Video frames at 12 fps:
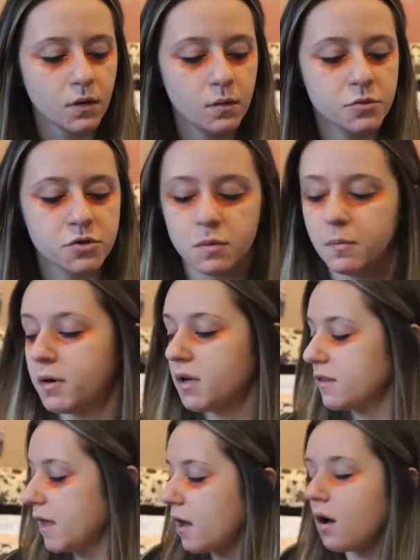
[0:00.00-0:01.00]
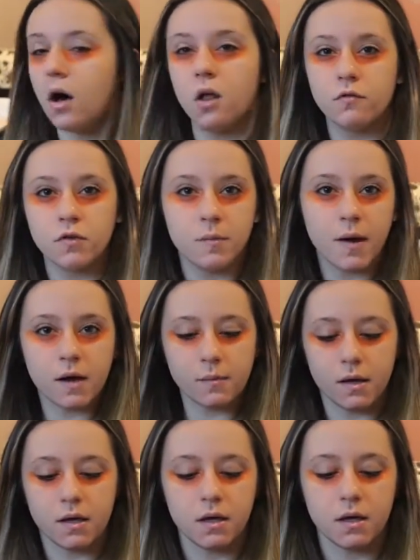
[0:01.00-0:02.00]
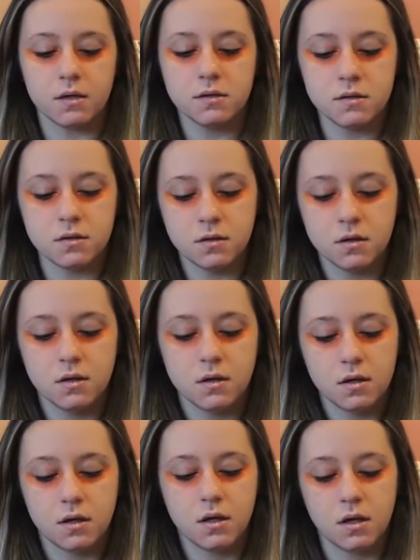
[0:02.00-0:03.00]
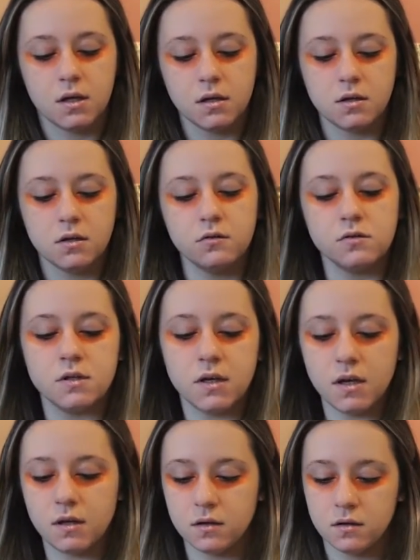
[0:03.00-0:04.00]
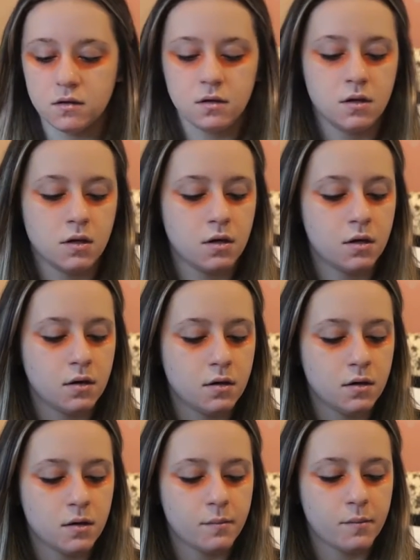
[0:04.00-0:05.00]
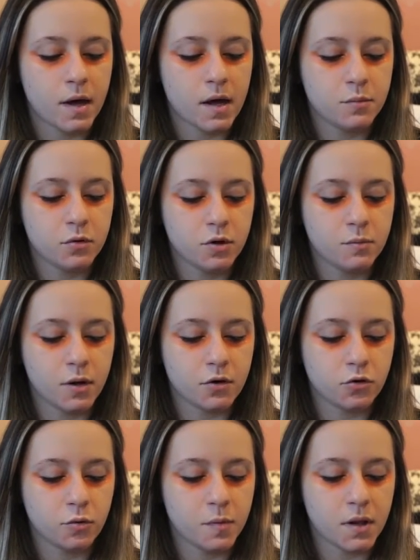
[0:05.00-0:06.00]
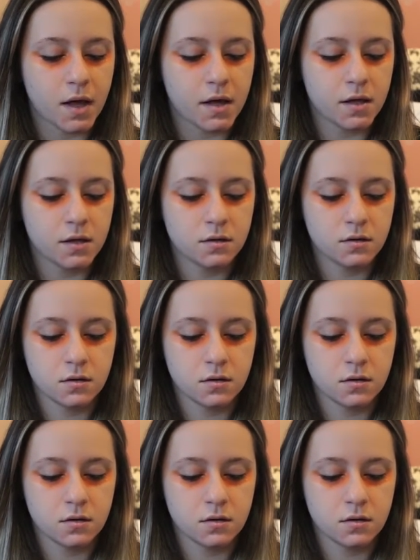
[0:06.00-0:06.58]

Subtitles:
I'm just going to be putting that all over the back of my hand and using my beauty blender to apply it.